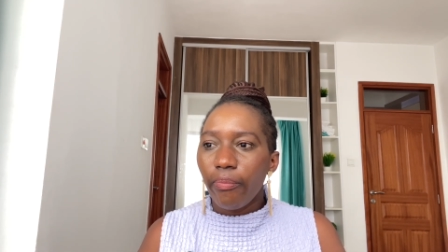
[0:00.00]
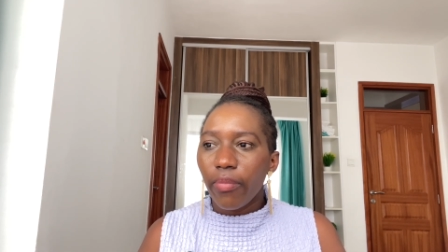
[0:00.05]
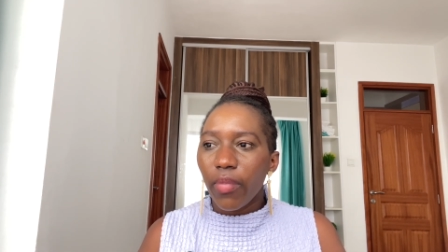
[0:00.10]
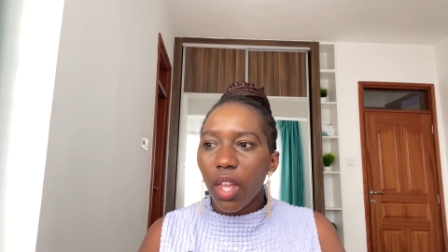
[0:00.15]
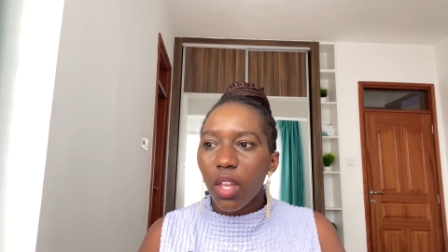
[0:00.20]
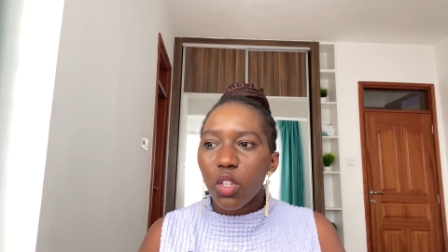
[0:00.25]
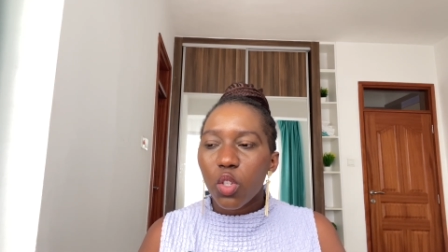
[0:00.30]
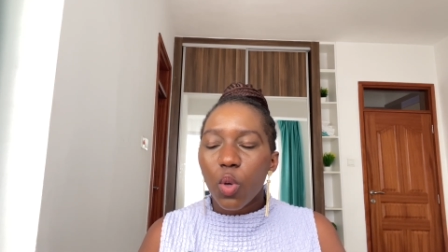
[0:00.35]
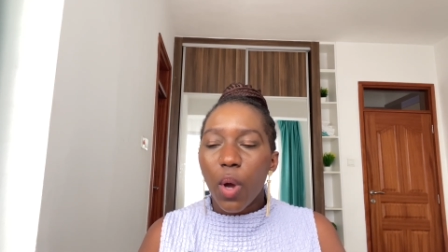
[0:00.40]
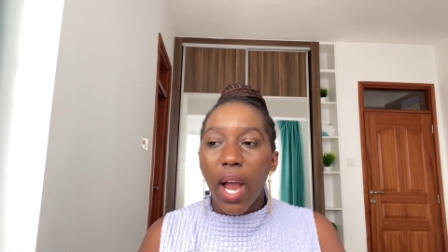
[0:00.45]

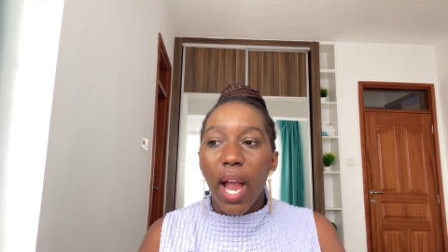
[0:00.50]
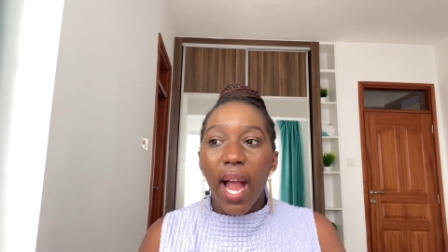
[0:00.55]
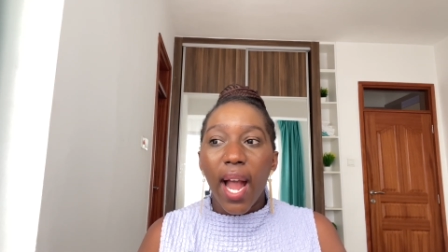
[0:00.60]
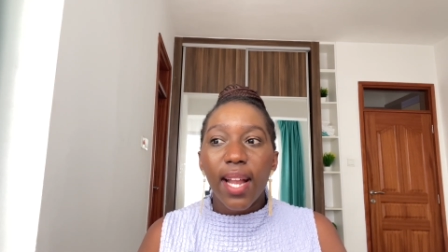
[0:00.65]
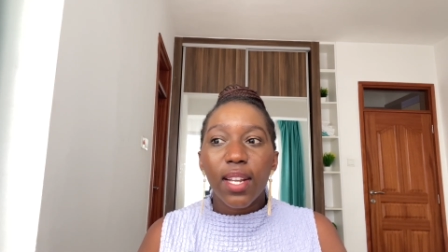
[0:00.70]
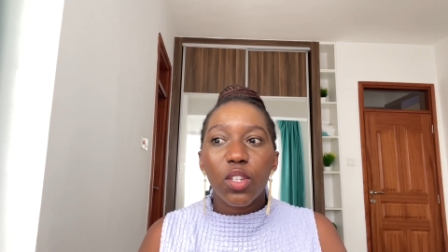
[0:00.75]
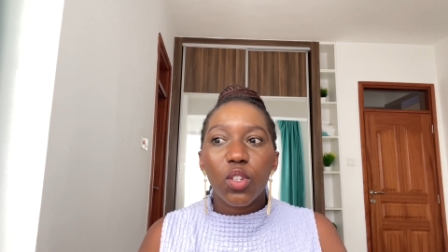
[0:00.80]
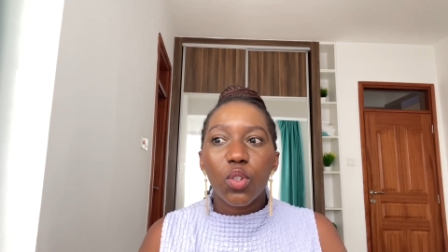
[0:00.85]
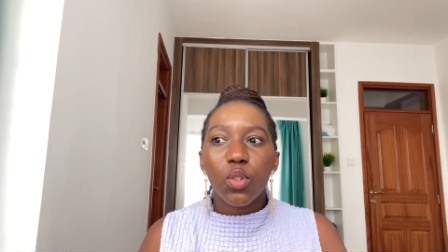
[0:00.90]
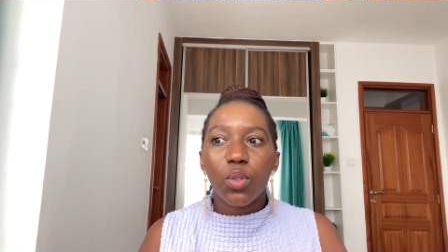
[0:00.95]
So I
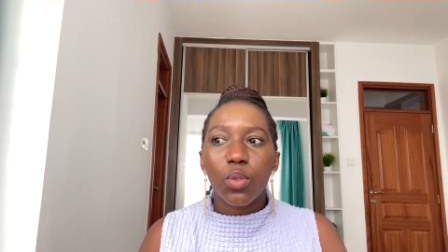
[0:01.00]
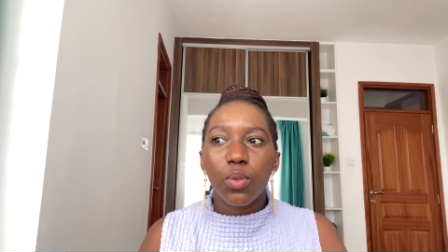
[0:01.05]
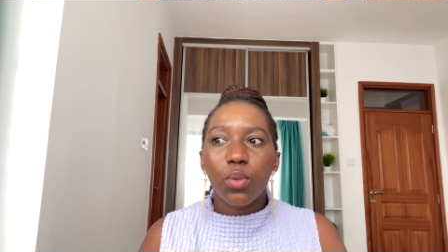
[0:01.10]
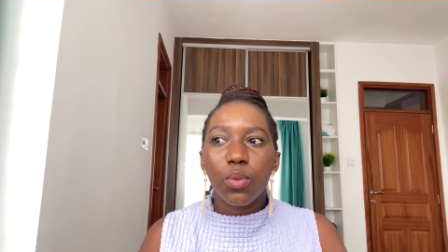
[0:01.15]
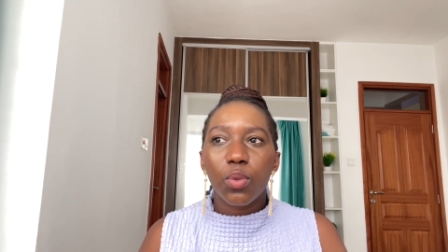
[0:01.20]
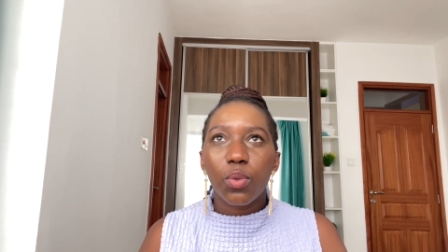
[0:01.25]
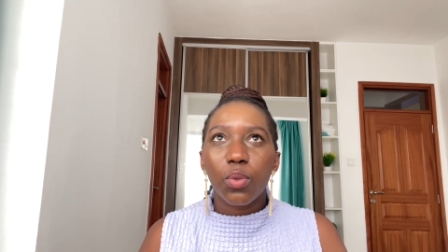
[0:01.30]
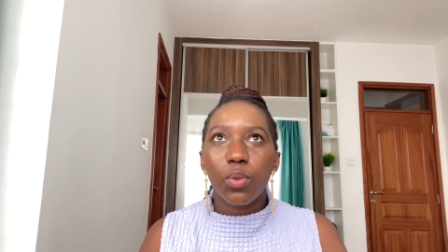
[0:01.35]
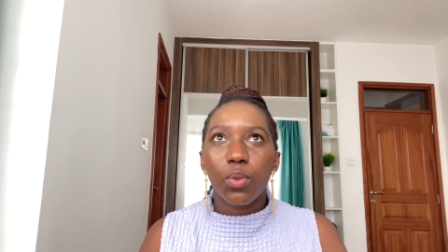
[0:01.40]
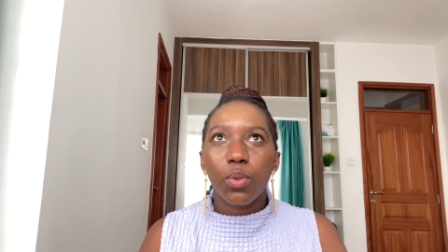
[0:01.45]
had
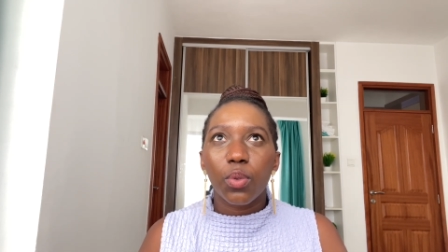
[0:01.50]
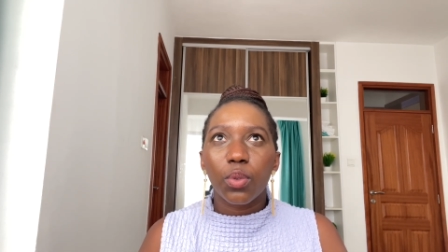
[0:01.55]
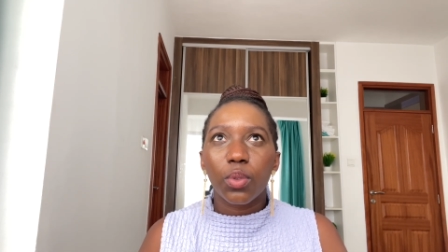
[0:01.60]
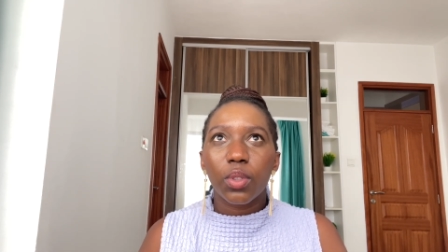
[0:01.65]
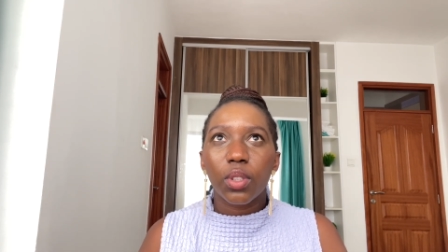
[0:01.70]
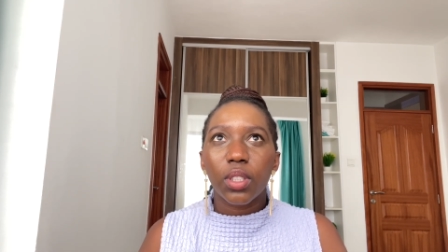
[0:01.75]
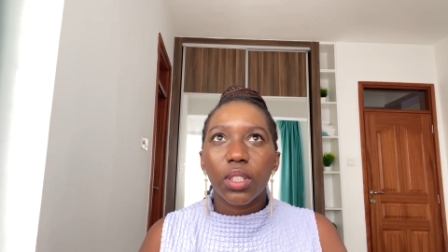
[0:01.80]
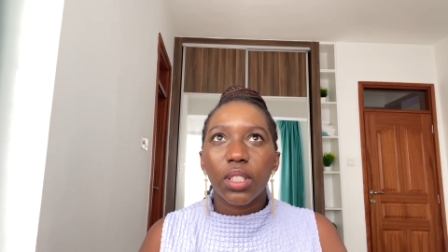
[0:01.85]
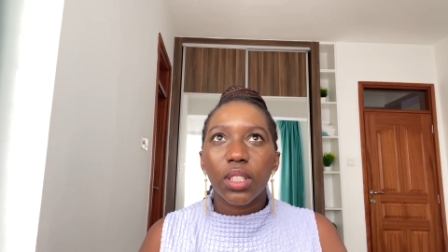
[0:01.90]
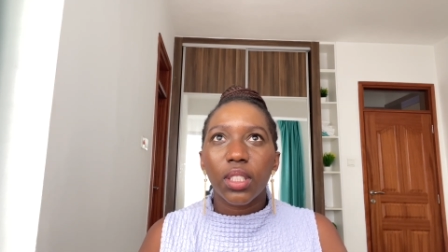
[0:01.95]
to
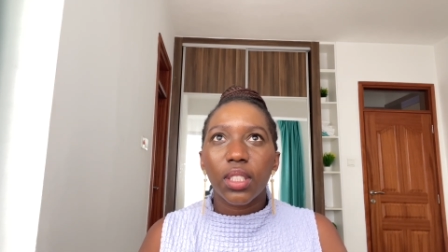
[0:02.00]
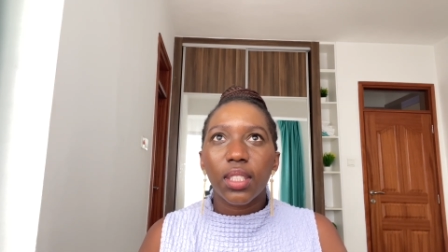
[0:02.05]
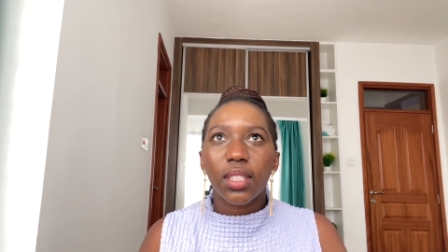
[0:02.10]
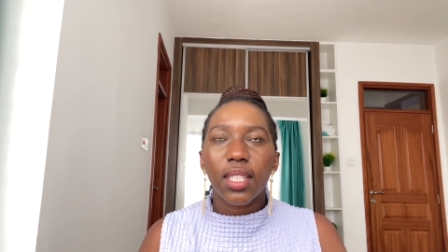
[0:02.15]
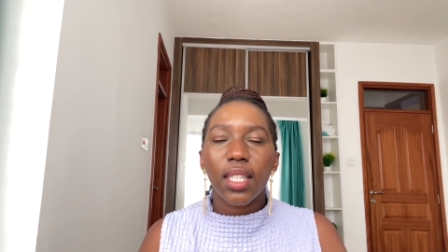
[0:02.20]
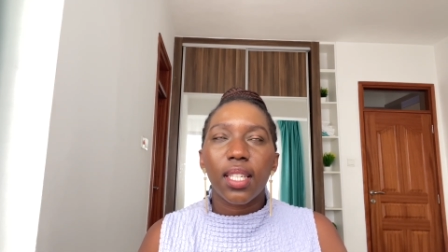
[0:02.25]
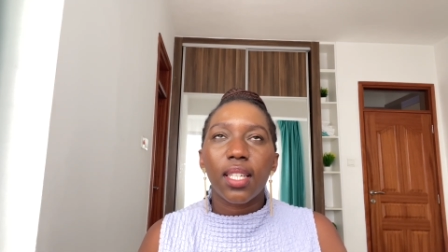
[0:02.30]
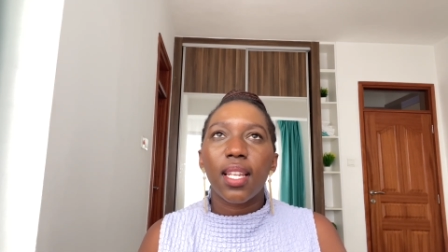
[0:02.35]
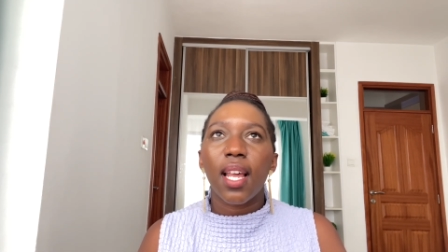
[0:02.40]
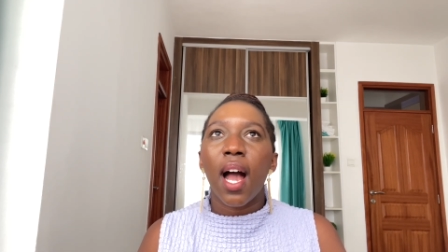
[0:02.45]

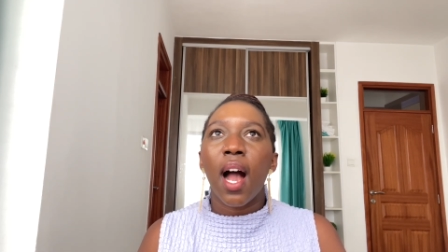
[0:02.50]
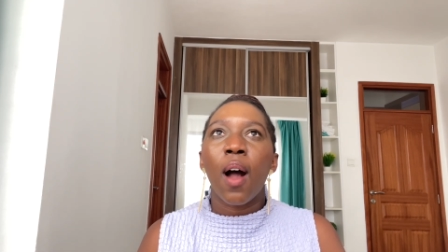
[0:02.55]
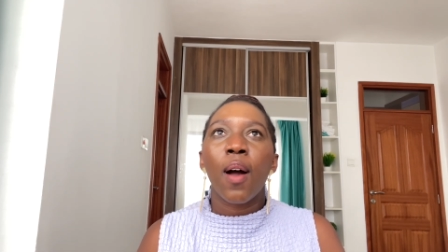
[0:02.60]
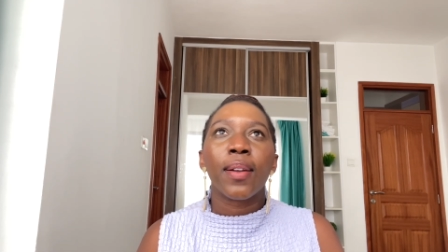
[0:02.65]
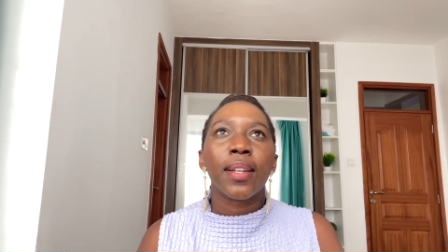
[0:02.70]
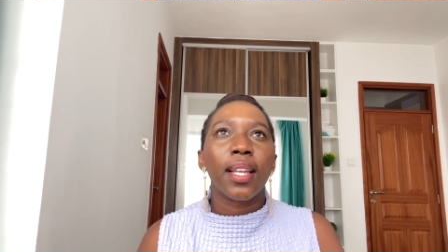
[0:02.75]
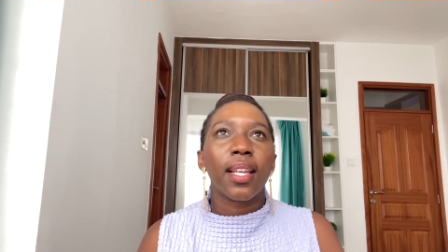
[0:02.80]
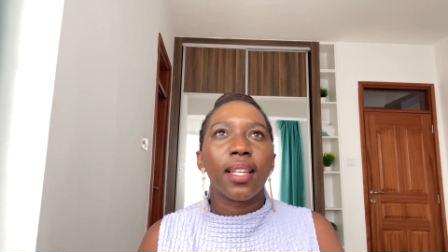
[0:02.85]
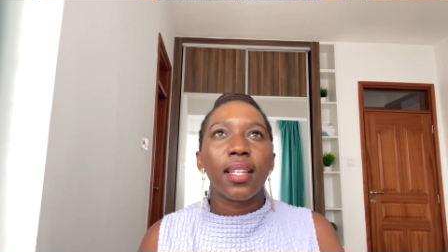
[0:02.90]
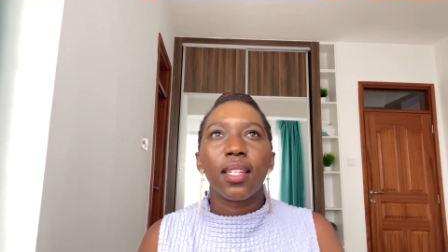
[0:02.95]
sit
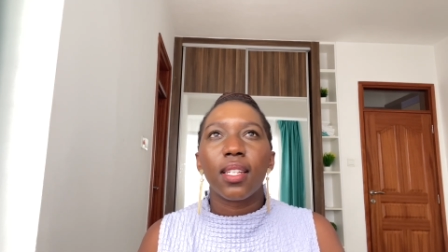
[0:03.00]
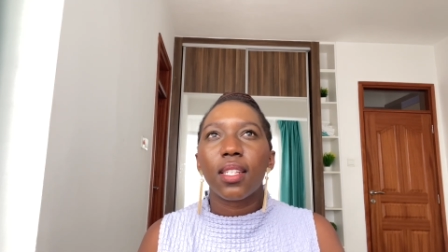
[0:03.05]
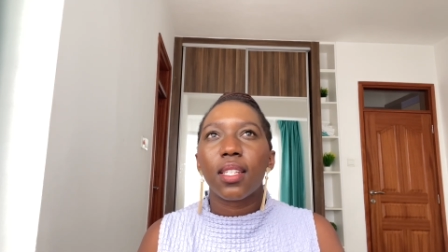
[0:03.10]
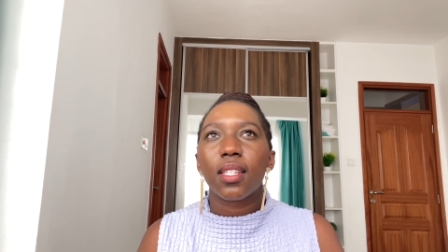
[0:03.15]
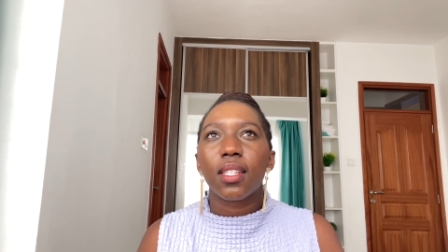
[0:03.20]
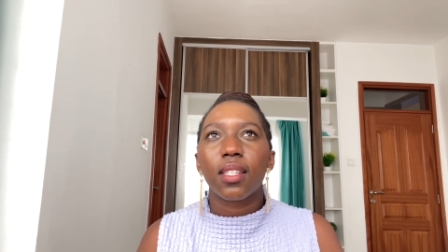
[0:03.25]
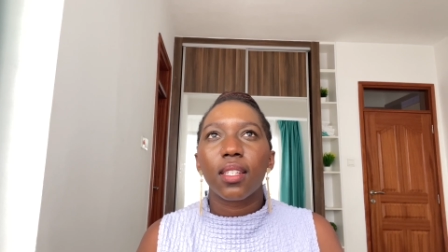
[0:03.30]
down, and